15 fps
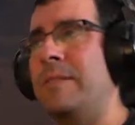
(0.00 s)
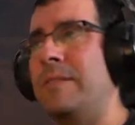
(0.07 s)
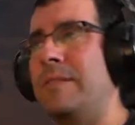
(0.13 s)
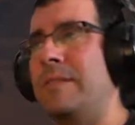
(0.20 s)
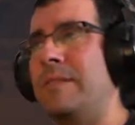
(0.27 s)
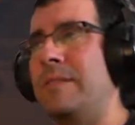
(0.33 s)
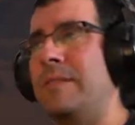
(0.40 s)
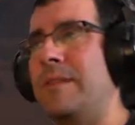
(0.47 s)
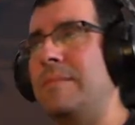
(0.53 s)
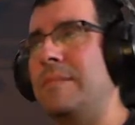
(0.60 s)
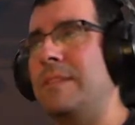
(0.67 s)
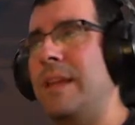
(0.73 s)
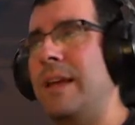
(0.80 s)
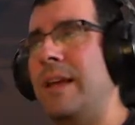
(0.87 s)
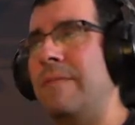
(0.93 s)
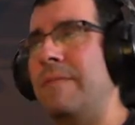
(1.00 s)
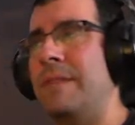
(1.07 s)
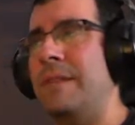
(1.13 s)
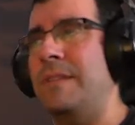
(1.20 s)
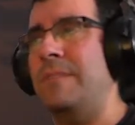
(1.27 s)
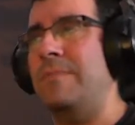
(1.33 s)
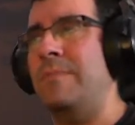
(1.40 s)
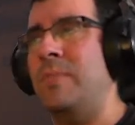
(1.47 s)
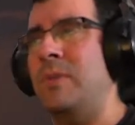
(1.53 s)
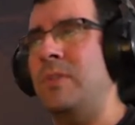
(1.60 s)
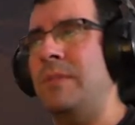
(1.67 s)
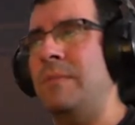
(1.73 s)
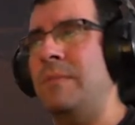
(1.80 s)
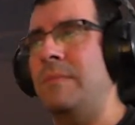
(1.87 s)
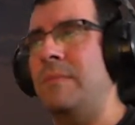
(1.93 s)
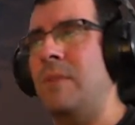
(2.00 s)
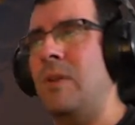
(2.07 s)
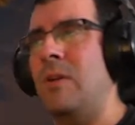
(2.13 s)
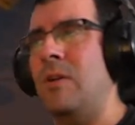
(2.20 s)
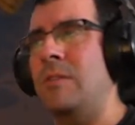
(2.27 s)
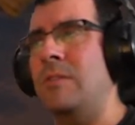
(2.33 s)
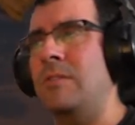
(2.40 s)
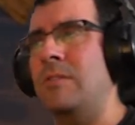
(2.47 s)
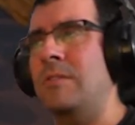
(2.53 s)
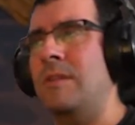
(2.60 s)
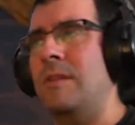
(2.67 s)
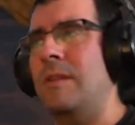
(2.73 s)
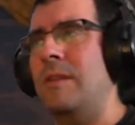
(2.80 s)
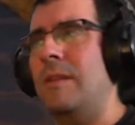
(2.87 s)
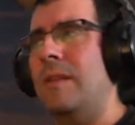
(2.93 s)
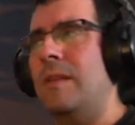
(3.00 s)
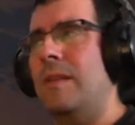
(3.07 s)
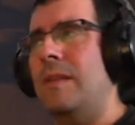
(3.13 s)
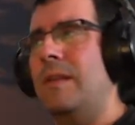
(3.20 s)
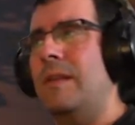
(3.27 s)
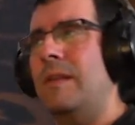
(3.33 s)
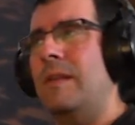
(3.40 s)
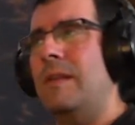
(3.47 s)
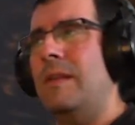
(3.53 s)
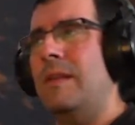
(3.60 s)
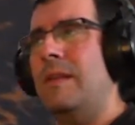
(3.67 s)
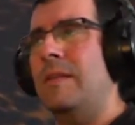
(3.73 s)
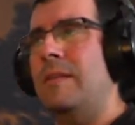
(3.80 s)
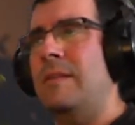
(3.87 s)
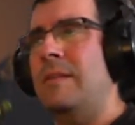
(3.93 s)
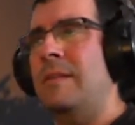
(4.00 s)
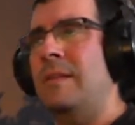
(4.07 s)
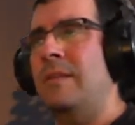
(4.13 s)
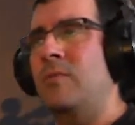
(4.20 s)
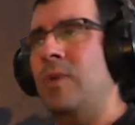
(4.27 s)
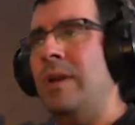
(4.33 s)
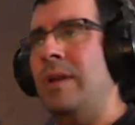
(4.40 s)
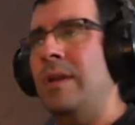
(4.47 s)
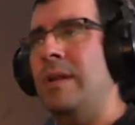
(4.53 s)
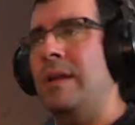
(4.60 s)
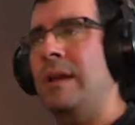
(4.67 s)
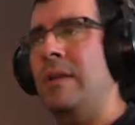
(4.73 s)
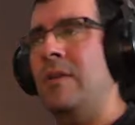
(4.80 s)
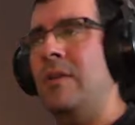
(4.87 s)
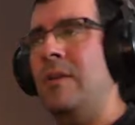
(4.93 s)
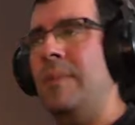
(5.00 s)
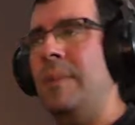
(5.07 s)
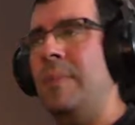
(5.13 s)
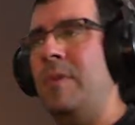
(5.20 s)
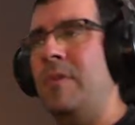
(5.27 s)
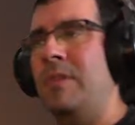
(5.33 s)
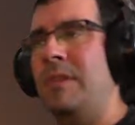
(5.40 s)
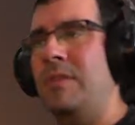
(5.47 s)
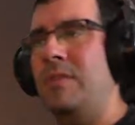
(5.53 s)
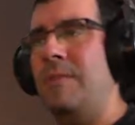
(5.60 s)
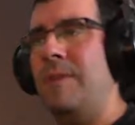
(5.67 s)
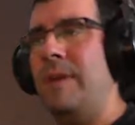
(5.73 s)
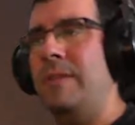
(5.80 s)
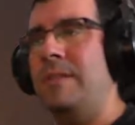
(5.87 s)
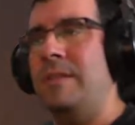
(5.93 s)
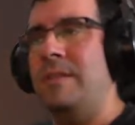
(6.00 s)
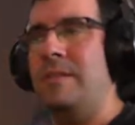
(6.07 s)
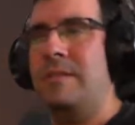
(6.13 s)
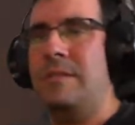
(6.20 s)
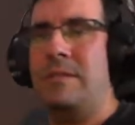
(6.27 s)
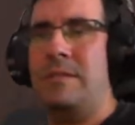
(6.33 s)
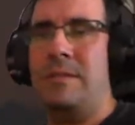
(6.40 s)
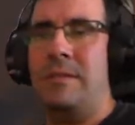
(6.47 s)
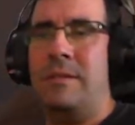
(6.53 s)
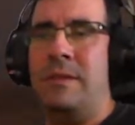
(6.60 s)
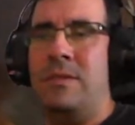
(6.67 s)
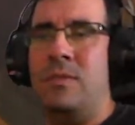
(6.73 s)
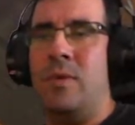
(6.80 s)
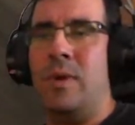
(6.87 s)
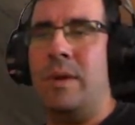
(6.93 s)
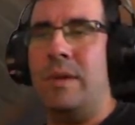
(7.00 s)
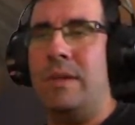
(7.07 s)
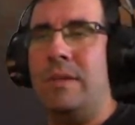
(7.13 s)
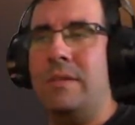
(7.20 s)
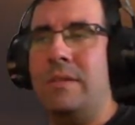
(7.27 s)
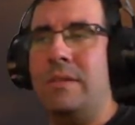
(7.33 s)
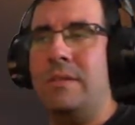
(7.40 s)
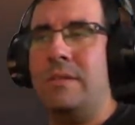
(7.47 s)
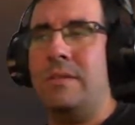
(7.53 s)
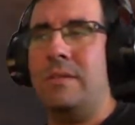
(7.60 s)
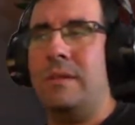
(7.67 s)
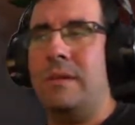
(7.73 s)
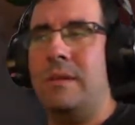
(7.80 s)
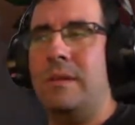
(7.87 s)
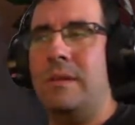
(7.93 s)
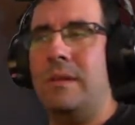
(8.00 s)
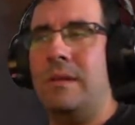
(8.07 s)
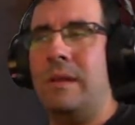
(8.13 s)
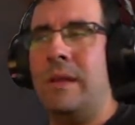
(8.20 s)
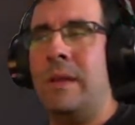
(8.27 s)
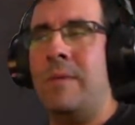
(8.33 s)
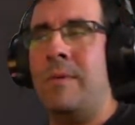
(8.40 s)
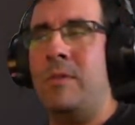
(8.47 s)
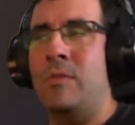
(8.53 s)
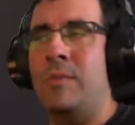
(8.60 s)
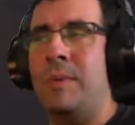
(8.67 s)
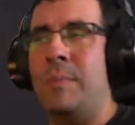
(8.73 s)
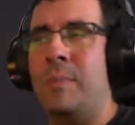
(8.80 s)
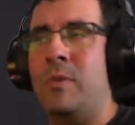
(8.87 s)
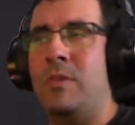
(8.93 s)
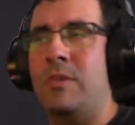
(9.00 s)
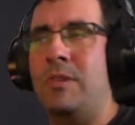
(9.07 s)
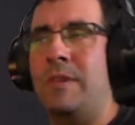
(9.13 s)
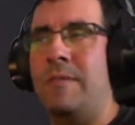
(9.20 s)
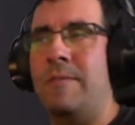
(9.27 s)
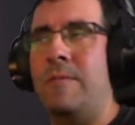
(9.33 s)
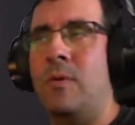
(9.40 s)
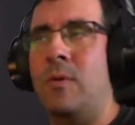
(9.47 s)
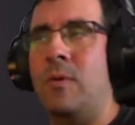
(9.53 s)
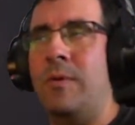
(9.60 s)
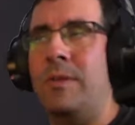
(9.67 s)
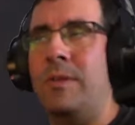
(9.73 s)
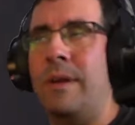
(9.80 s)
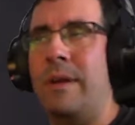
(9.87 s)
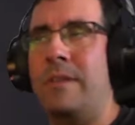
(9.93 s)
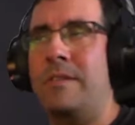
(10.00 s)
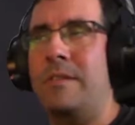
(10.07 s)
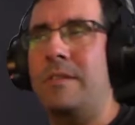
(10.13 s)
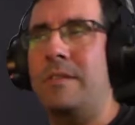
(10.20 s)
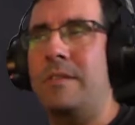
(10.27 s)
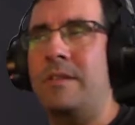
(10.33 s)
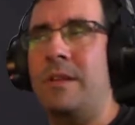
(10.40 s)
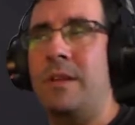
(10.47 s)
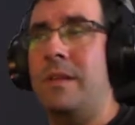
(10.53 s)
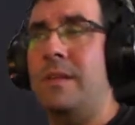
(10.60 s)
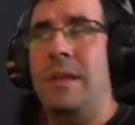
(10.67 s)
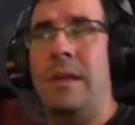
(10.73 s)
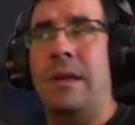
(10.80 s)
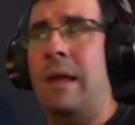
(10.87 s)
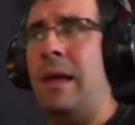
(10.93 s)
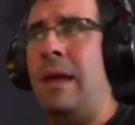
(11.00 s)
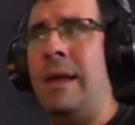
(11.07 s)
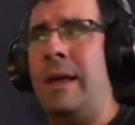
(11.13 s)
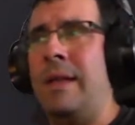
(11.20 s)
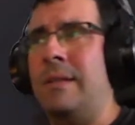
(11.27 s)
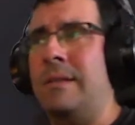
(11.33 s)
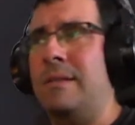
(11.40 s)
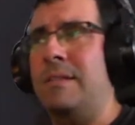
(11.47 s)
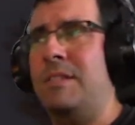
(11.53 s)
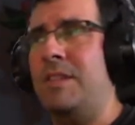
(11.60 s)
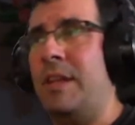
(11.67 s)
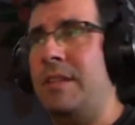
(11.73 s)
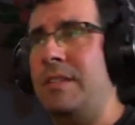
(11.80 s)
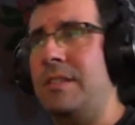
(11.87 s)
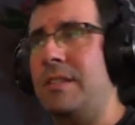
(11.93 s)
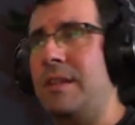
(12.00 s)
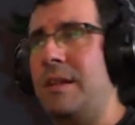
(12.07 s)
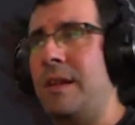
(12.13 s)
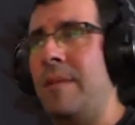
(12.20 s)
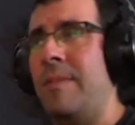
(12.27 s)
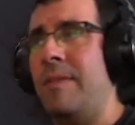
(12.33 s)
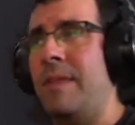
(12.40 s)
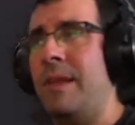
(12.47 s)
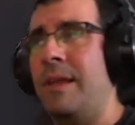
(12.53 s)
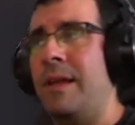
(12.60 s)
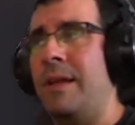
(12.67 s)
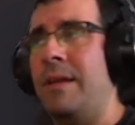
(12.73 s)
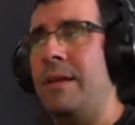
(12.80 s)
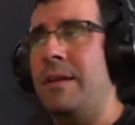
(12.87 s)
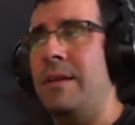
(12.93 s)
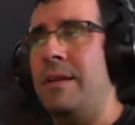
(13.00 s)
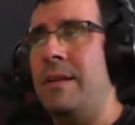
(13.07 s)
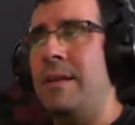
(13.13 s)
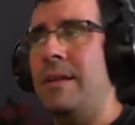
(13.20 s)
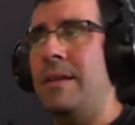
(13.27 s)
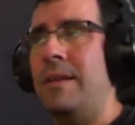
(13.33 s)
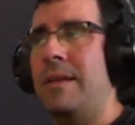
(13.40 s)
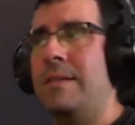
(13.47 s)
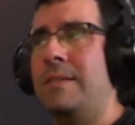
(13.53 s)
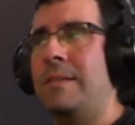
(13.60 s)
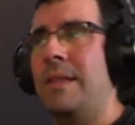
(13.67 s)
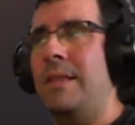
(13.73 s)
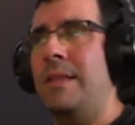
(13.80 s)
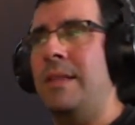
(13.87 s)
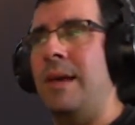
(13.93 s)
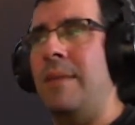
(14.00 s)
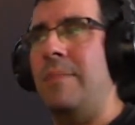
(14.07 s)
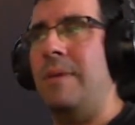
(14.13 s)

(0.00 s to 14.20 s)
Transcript: systems, I have these pushing blocks. This one can only be pushed into faces. This one is able to be pushed in four directions. I can change everything and set it up